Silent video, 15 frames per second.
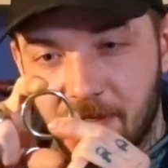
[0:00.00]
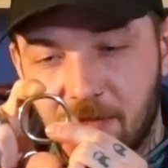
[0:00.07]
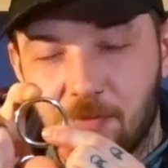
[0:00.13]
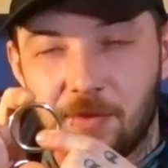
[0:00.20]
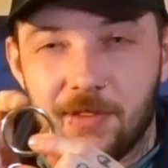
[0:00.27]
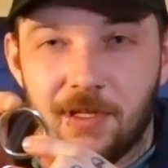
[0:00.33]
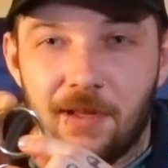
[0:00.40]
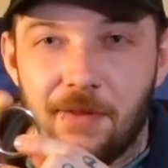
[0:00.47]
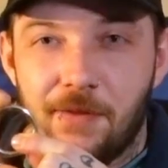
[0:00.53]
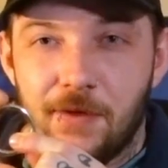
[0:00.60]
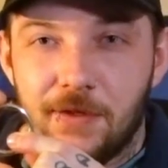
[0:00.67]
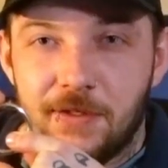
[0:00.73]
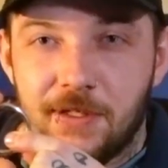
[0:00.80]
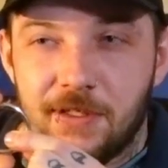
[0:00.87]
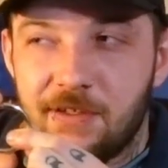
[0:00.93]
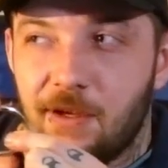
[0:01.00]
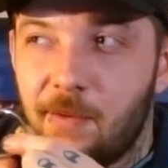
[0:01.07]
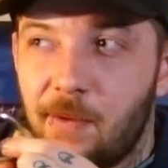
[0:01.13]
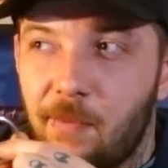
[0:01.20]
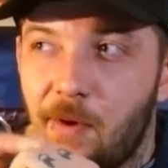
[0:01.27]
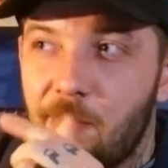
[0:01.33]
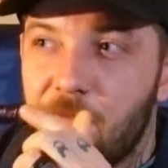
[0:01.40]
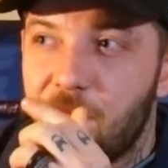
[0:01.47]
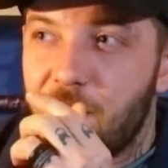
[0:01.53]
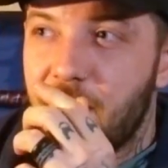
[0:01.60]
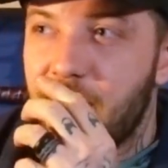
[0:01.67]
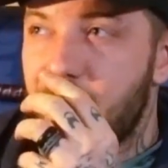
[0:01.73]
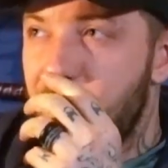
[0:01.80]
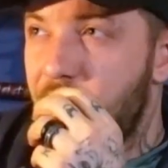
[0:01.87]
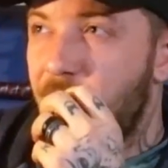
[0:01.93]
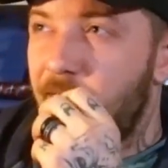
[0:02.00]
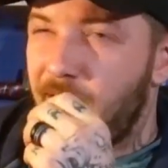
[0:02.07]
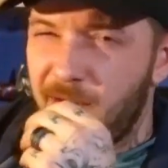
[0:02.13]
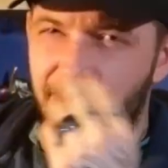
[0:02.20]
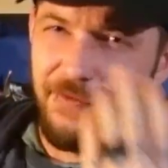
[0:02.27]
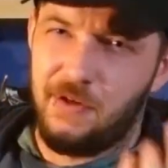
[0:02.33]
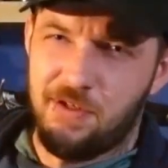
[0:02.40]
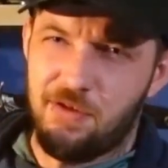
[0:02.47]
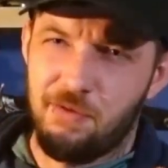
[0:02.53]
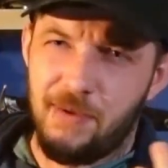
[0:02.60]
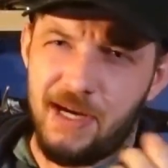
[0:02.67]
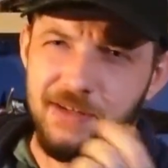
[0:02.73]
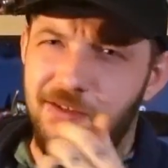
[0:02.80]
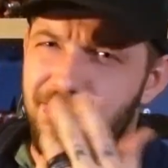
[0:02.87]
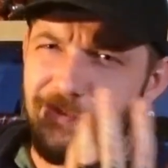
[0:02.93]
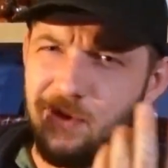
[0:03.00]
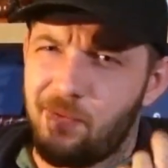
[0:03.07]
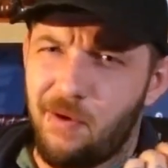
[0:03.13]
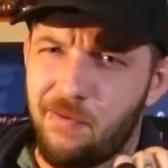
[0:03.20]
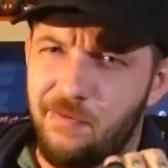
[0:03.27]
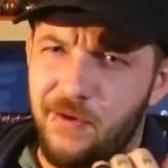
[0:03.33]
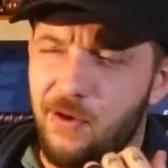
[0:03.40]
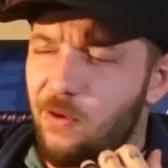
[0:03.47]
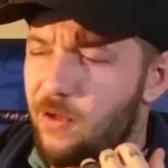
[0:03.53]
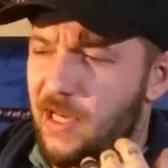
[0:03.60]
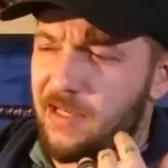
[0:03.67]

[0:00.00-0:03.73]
this one's like 30, so it won't fit. It'll fit some axes, but it won't fit all